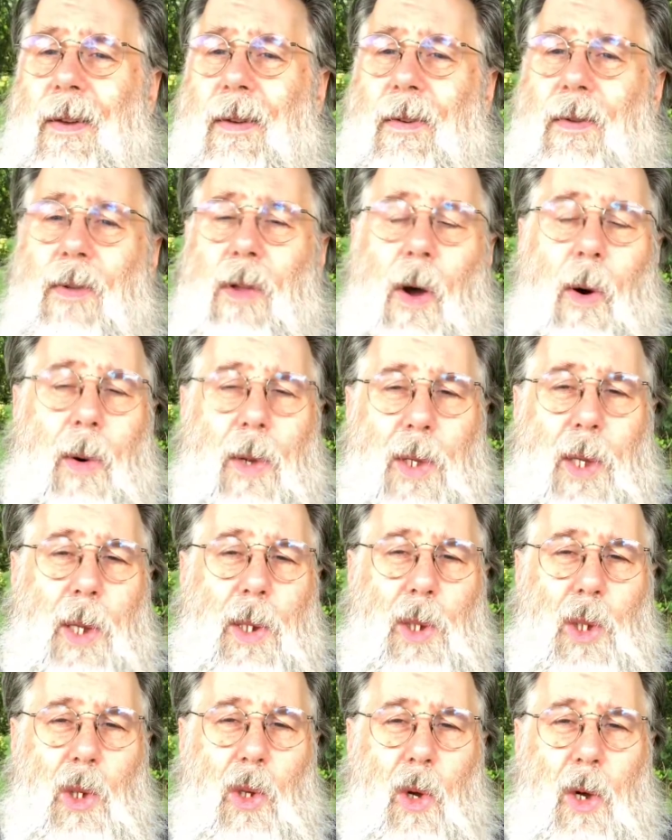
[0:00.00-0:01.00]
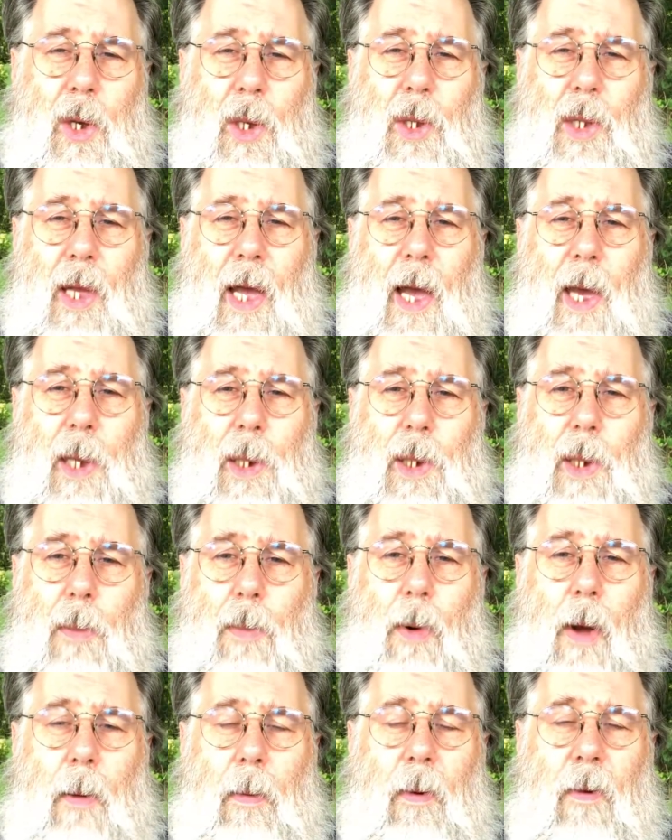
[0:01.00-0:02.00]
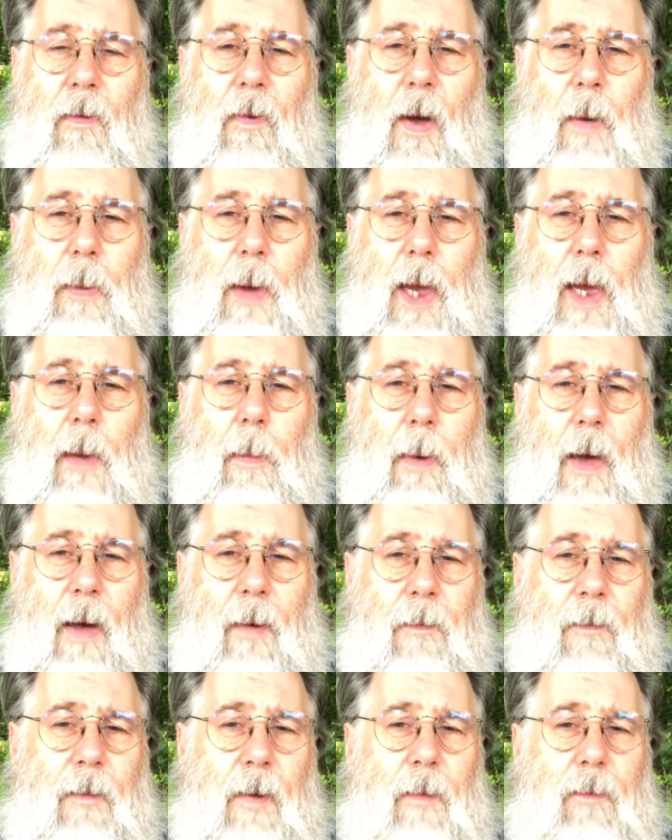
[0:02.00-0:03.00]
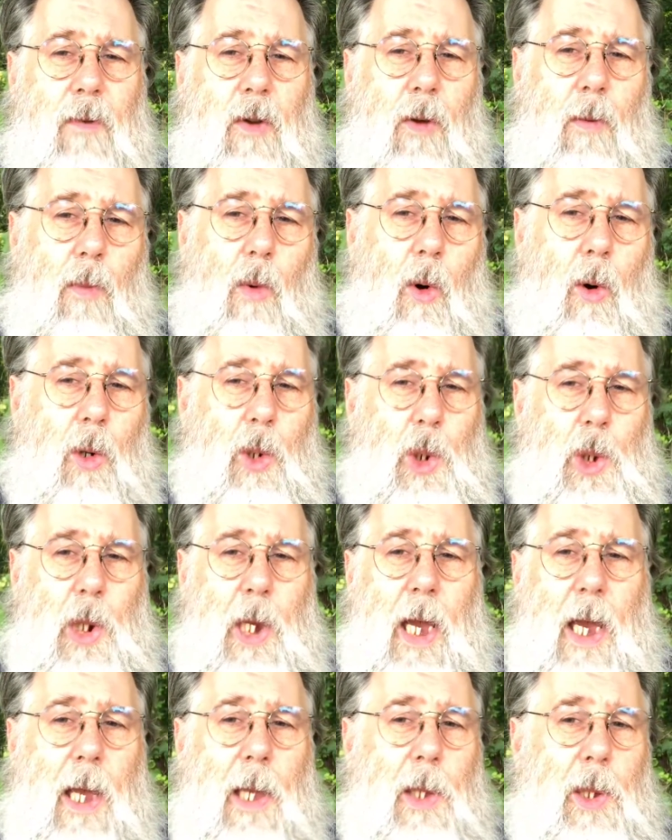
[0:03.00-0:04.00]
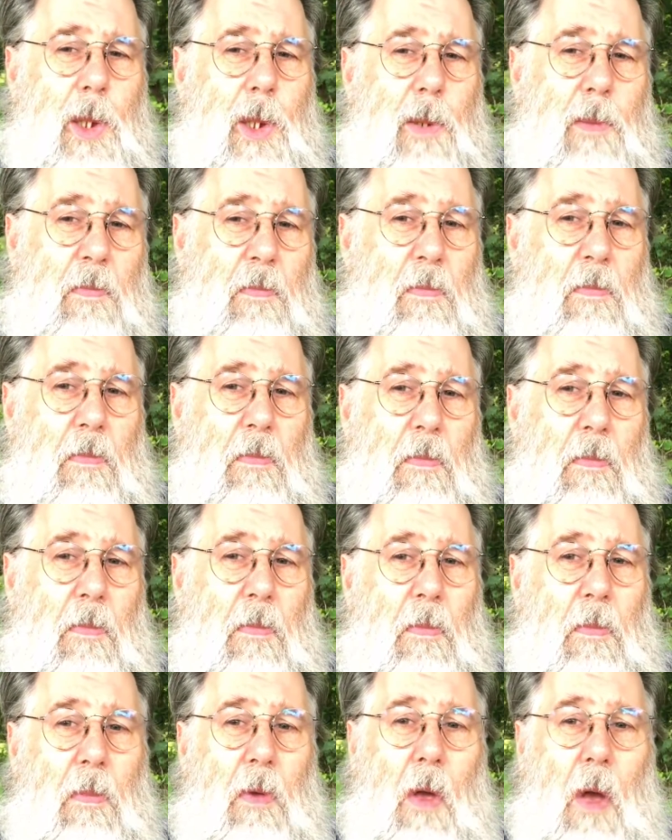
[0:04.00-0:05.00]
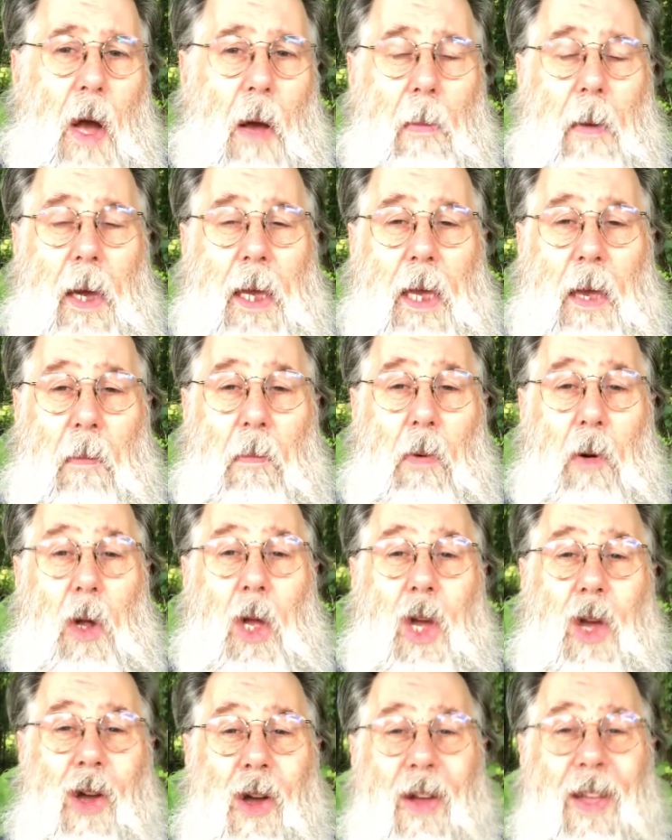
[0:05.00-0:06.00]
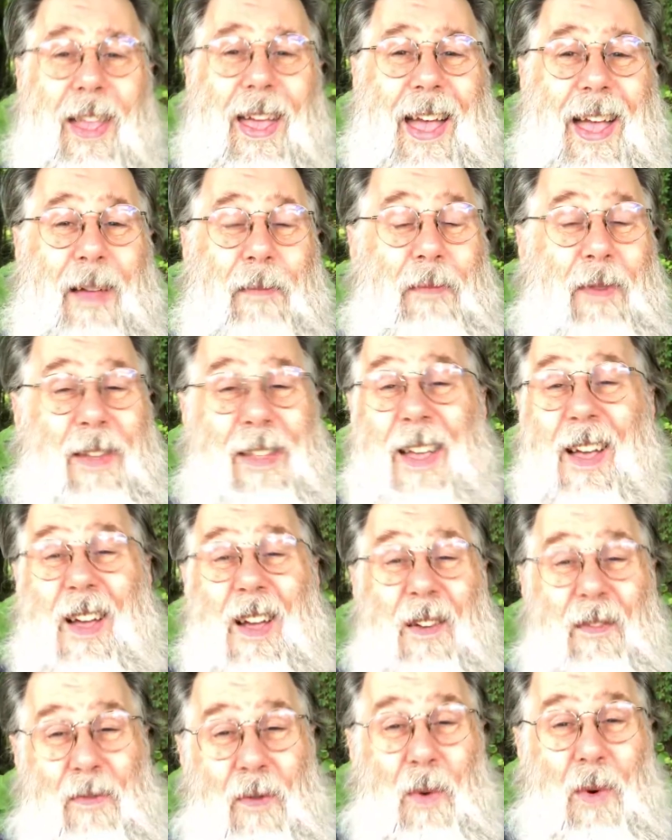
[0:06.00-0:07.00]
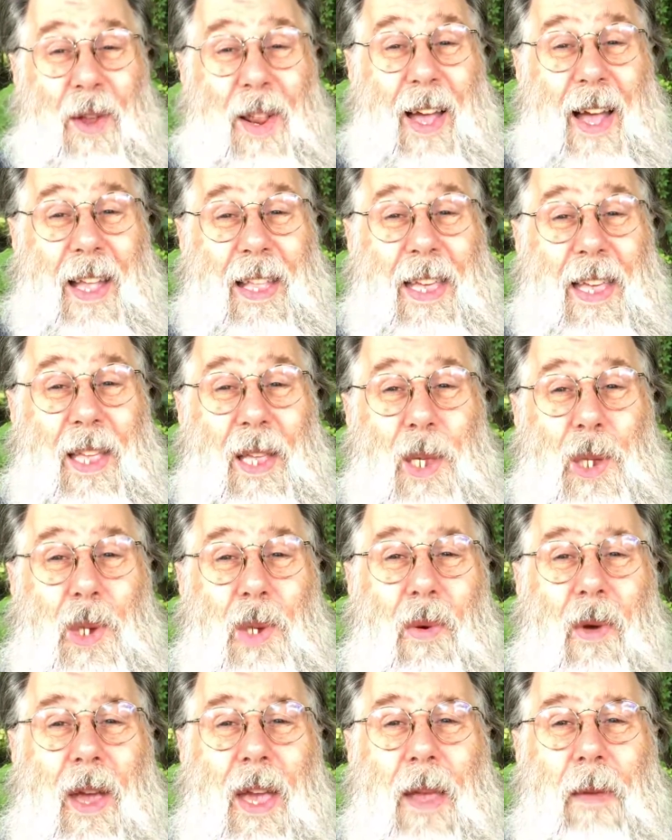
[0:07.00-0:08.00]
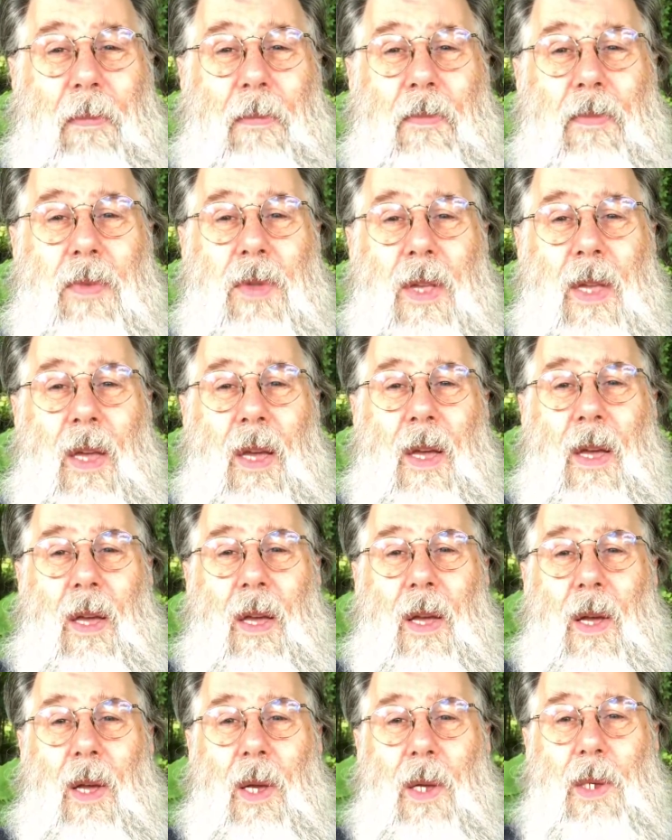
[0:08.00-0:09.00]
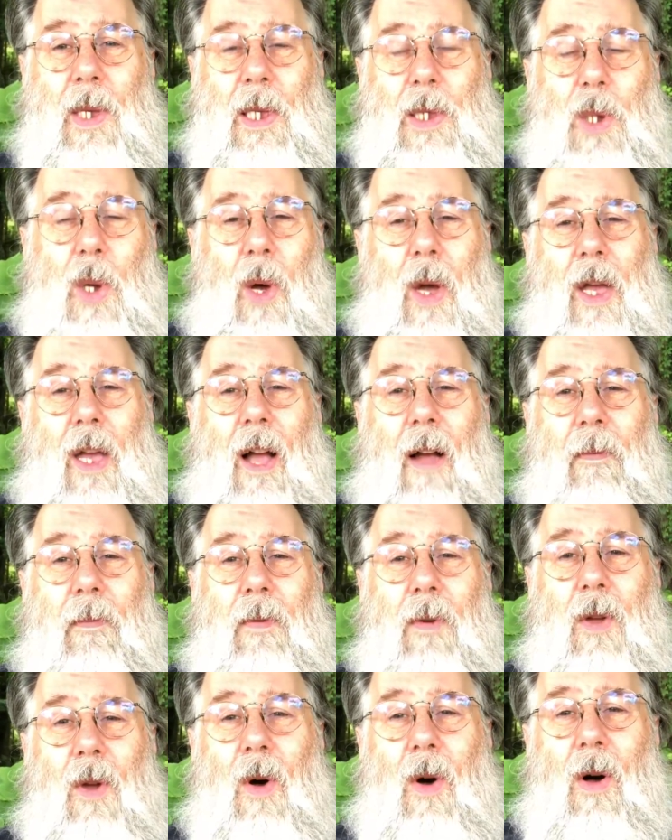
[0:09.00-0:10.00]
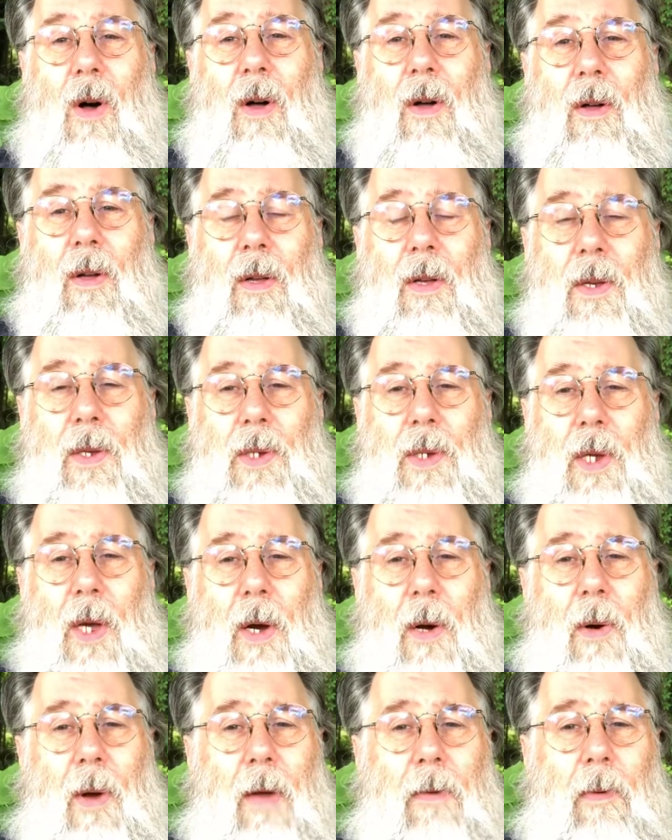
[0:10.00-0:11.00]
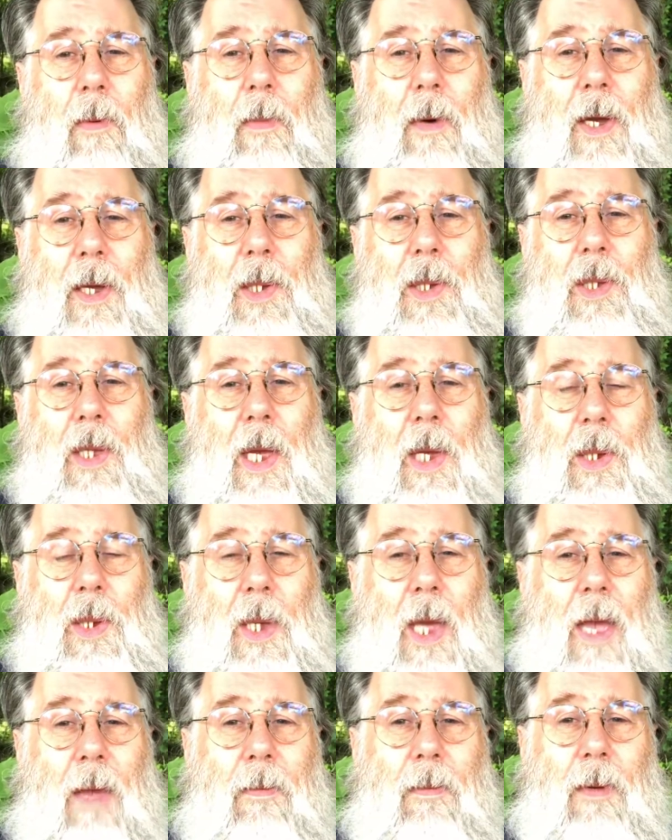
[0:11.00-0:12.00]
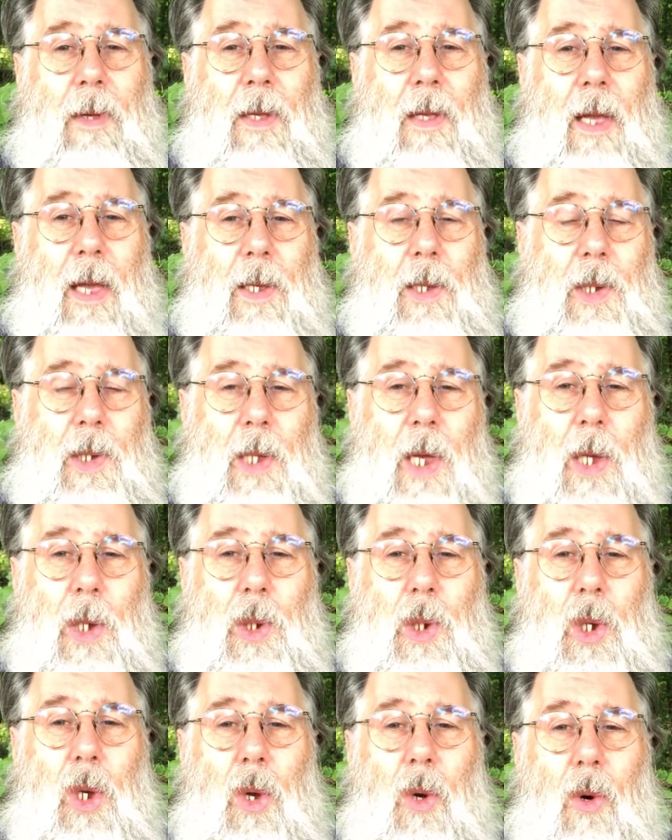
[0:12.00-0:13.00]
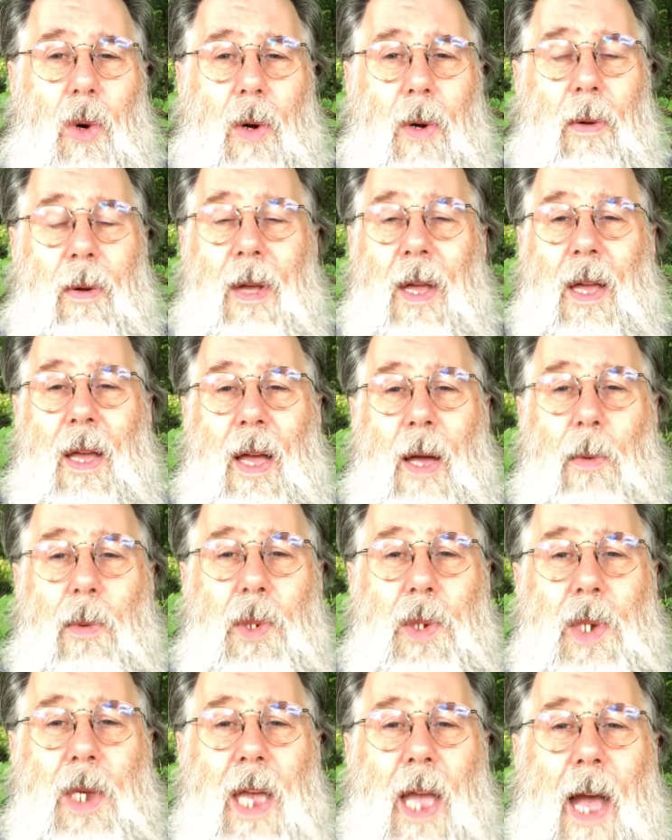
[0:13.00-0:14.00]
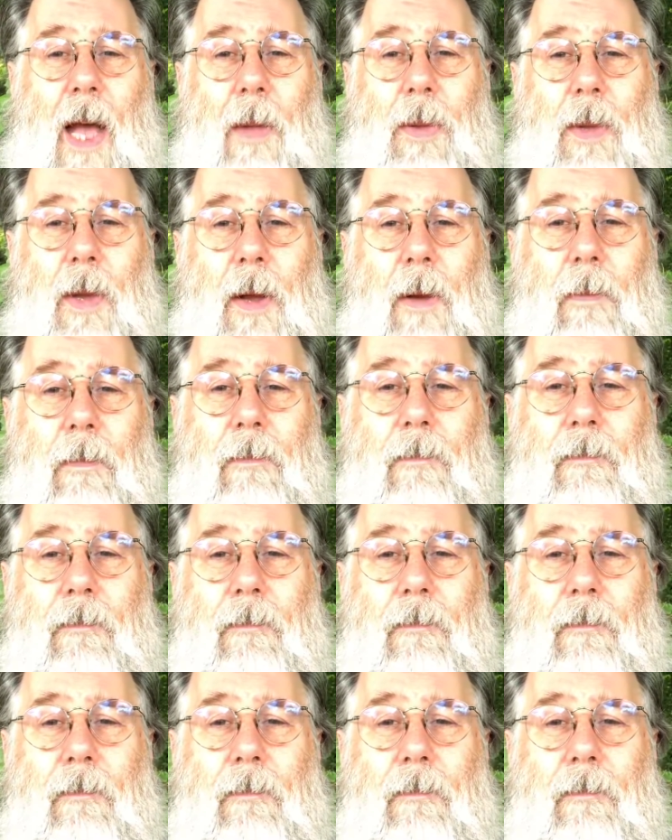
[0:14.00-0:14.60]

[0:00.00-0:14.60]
No, it doesn't look as nice, and probably if I make about 50 or more sheaths, you know, I might get pretty good at it, but for what I need, it's great. So that's all I got for y'all. So everybody stay safe and stay secure. We'll see you out there.